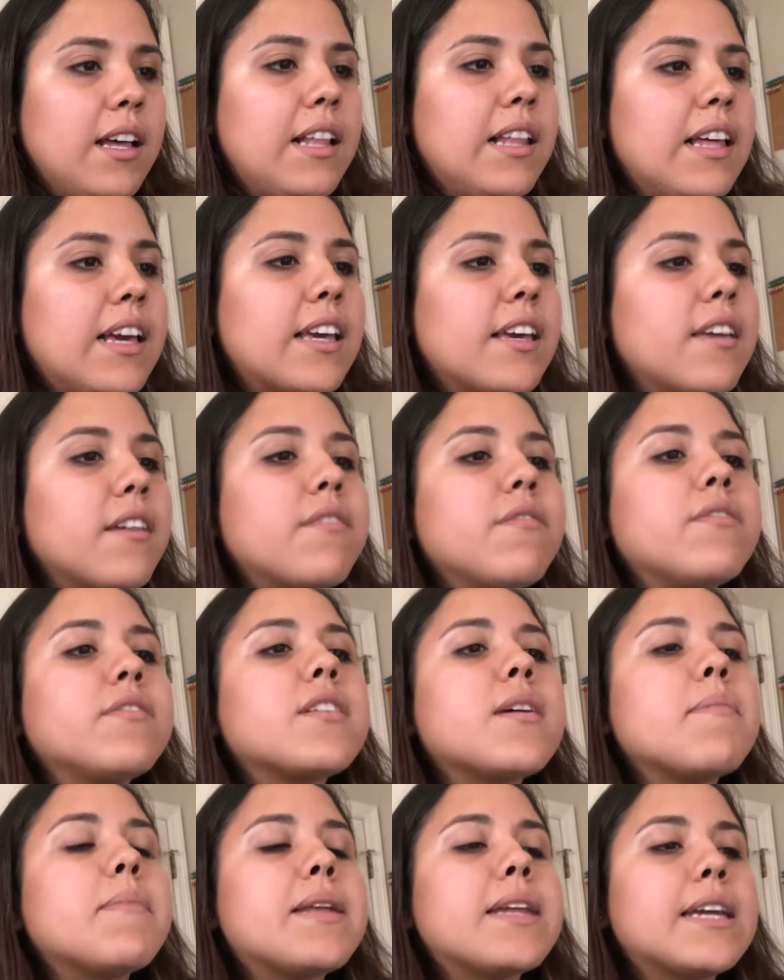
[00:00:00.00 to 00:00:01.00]
Like if
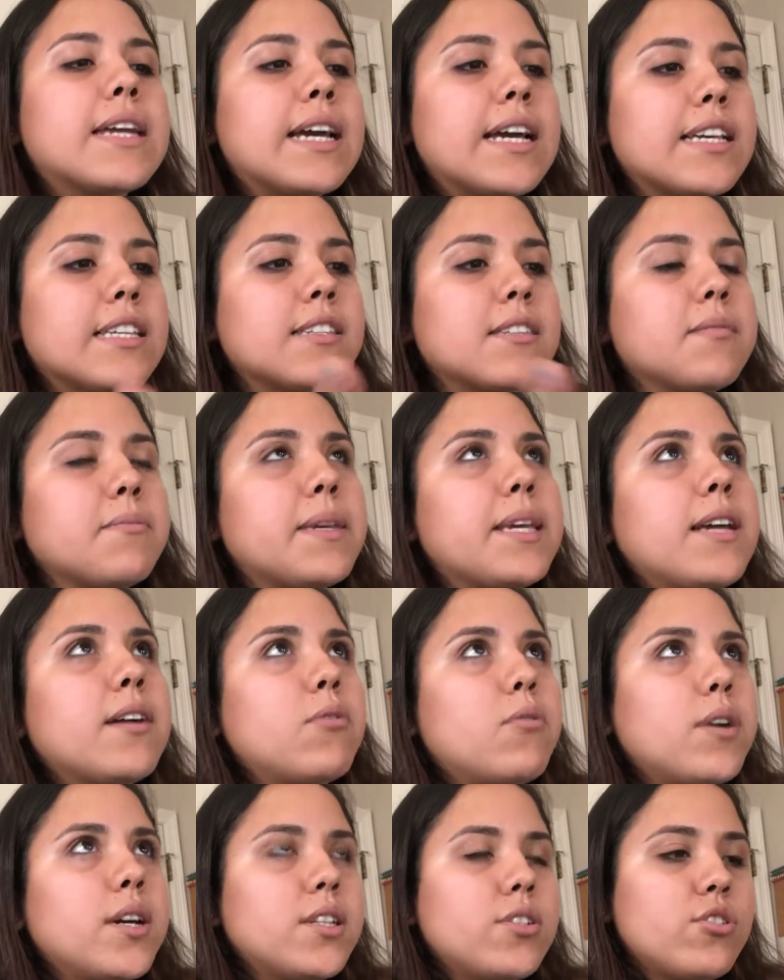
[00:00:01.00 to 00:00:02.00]
somebody asks me a
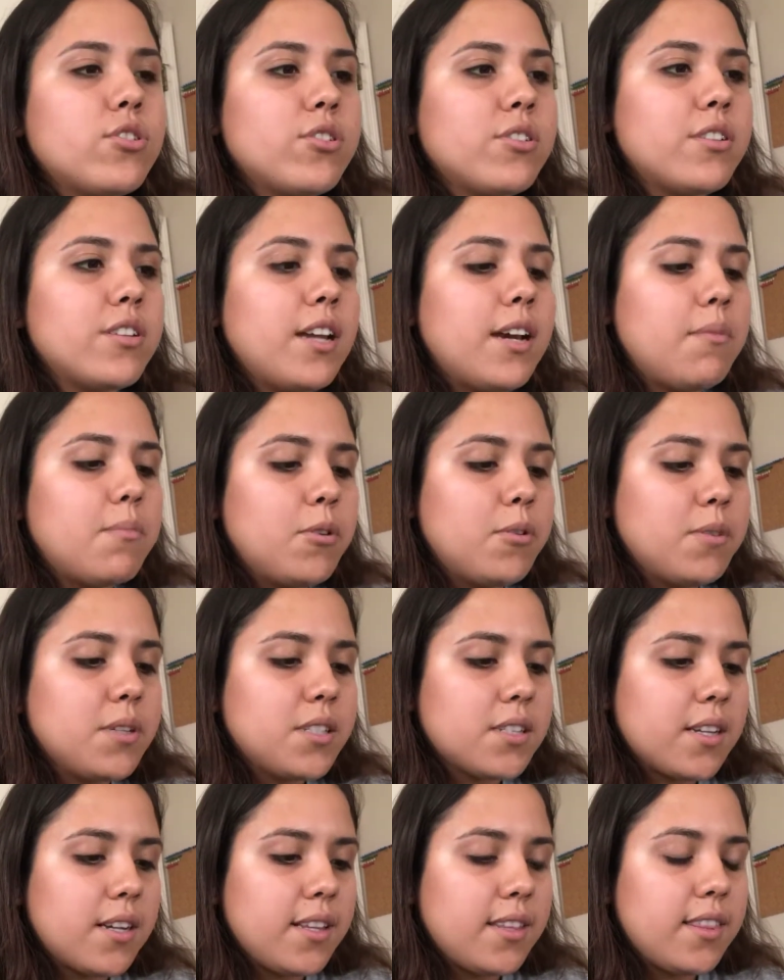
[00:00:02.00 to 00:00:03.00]
question, I'm always
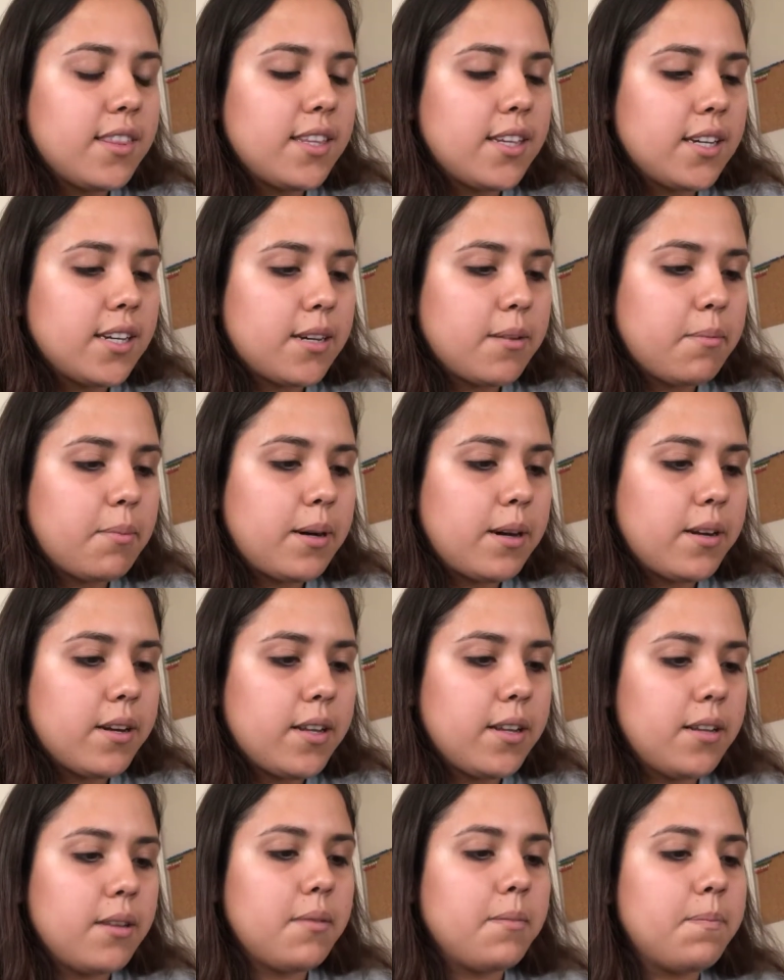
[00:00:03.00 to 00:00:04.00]
gonna think about
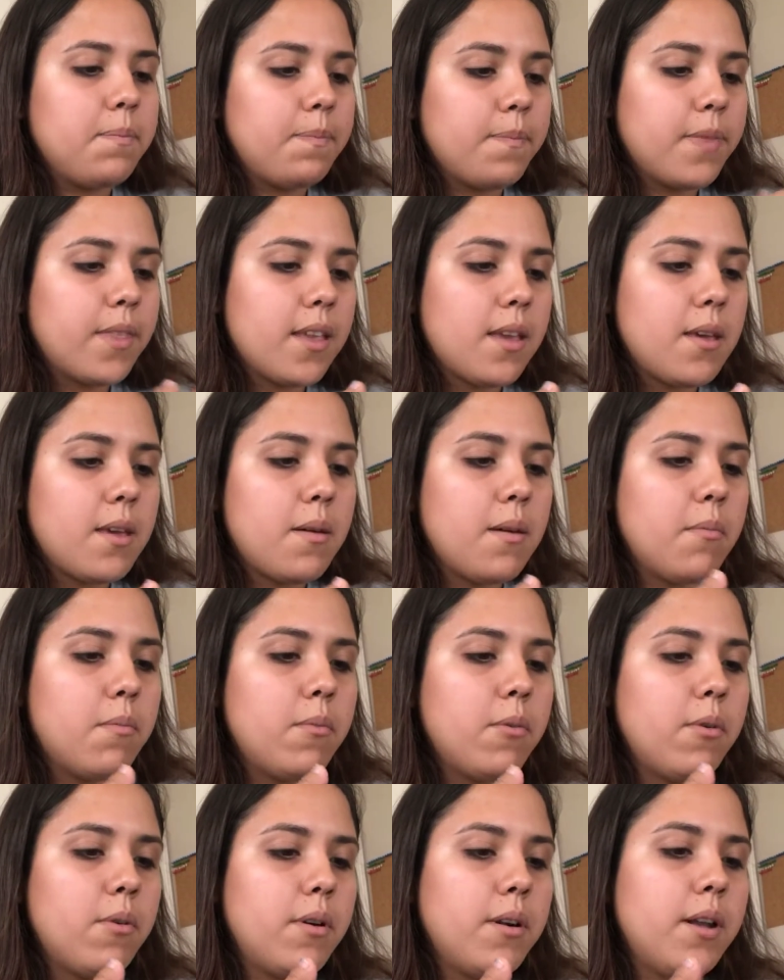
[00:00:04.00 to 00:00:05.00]
it
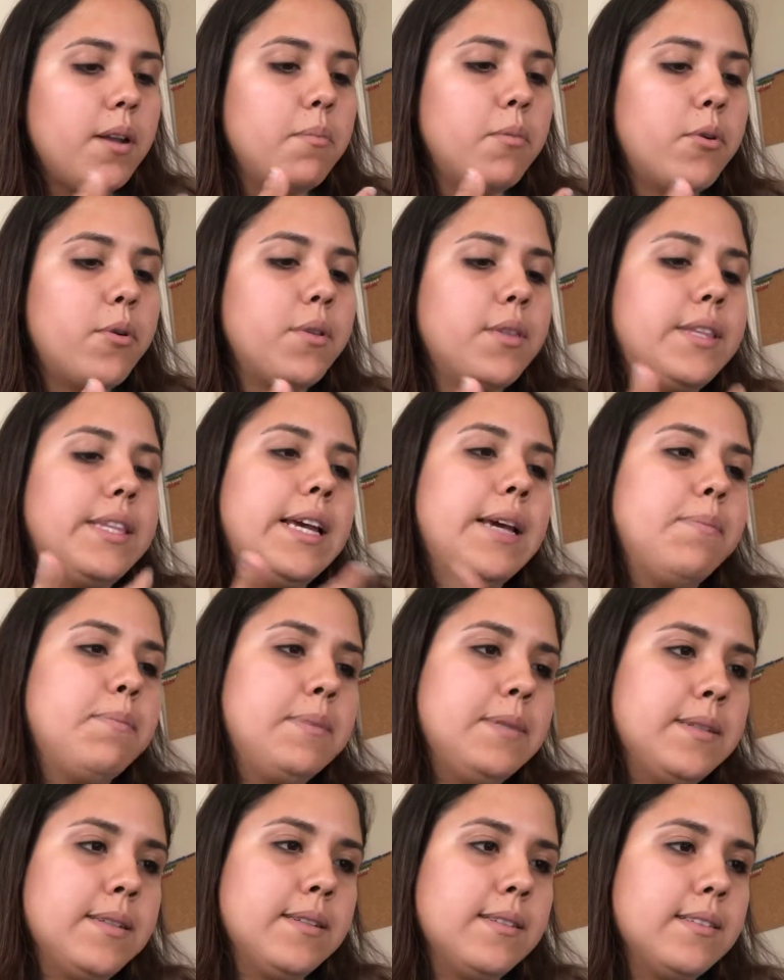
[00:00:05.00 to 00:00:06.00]
more in more
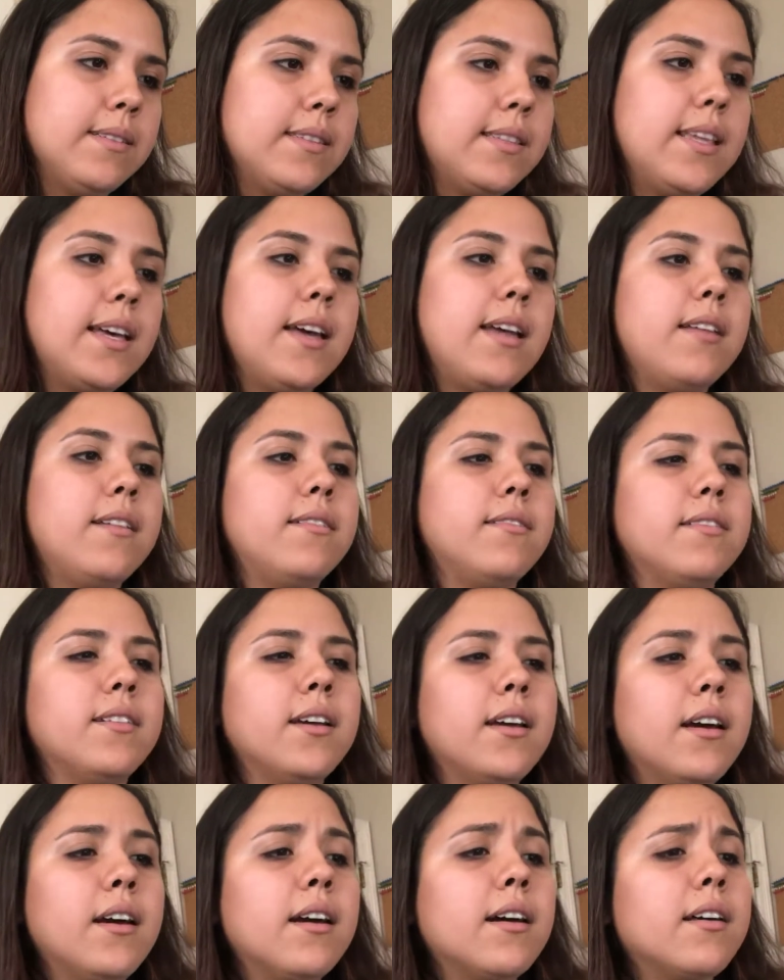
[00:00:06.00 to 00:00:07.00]
depth than
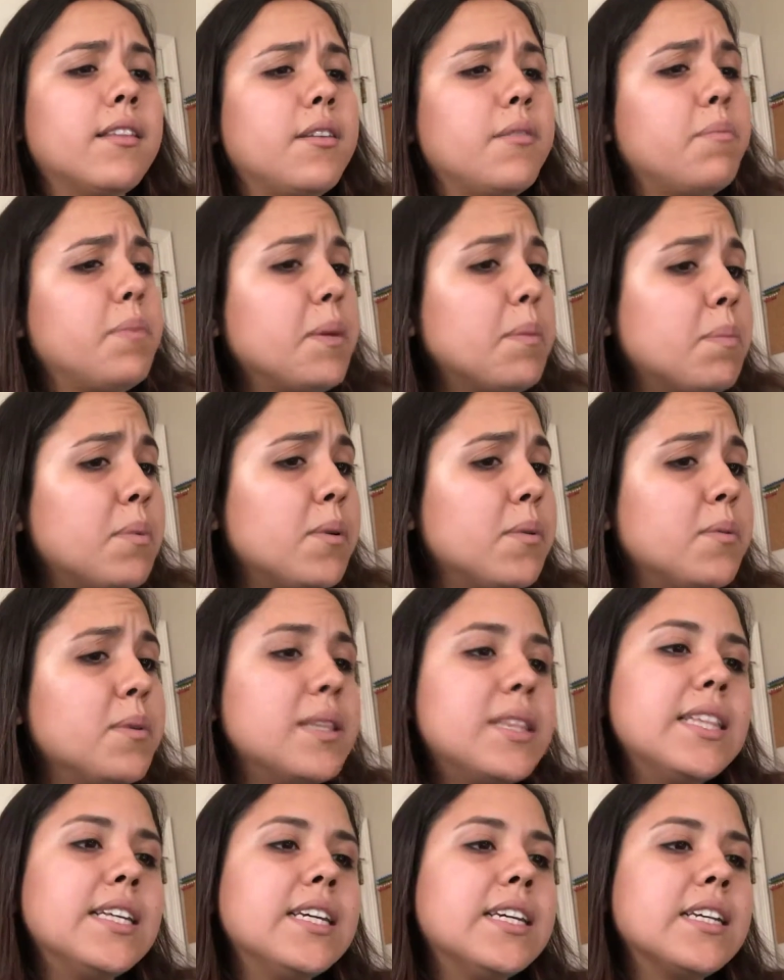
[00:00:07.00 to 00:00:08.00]
other people
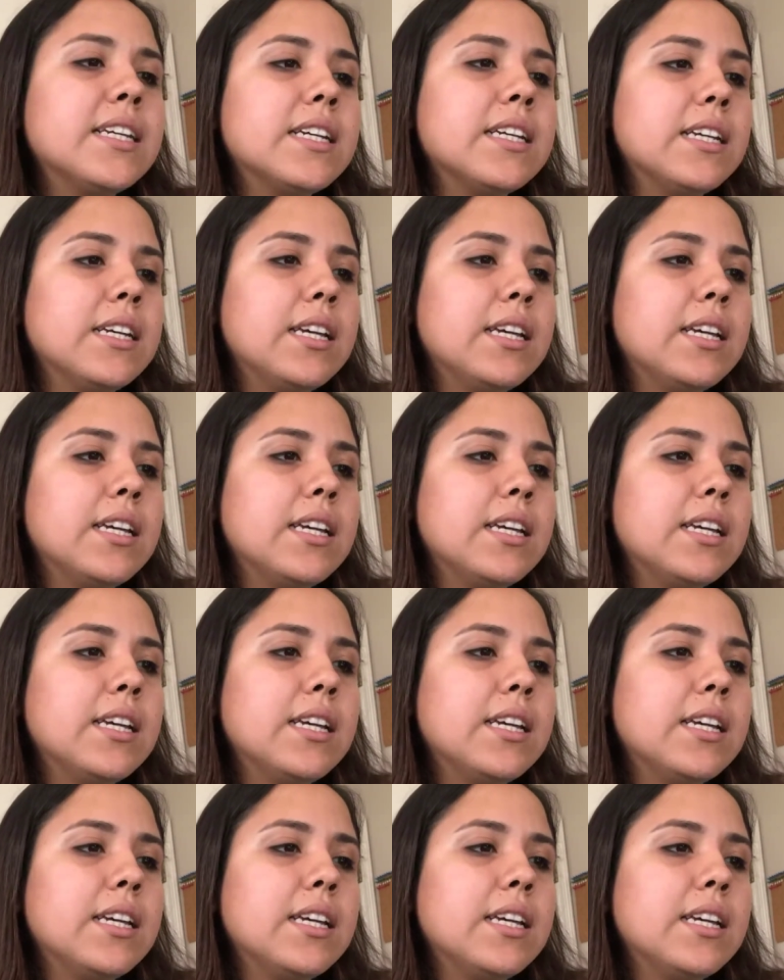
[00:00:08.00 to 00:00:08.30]
would think.